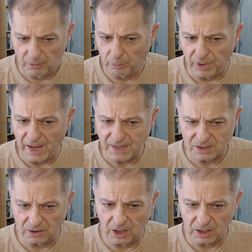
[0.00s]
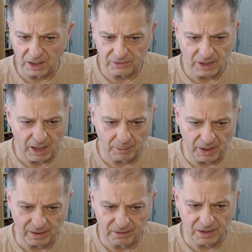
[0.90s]
bless a lot of time
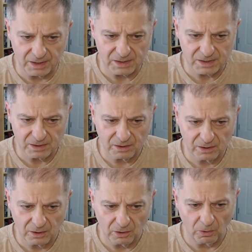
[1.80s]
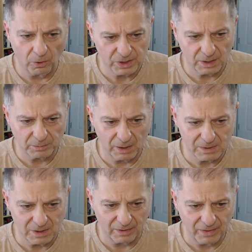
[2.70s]
like this, or
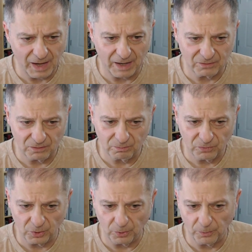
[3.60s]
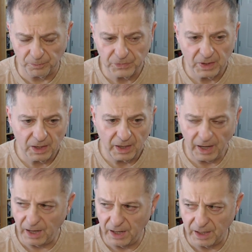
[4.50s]
sometimes like that. So,
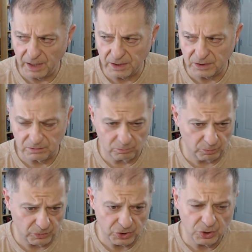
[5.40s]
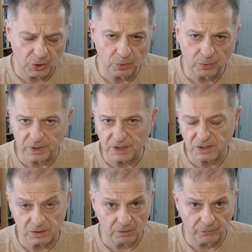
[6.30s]
and
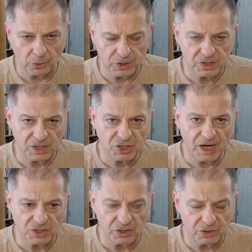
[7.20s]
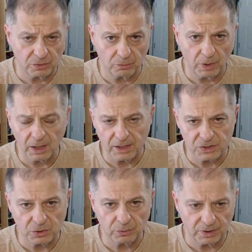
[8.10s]
of course, they changed it to, well, let's
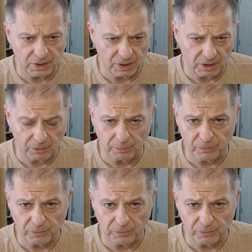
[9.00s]
do it the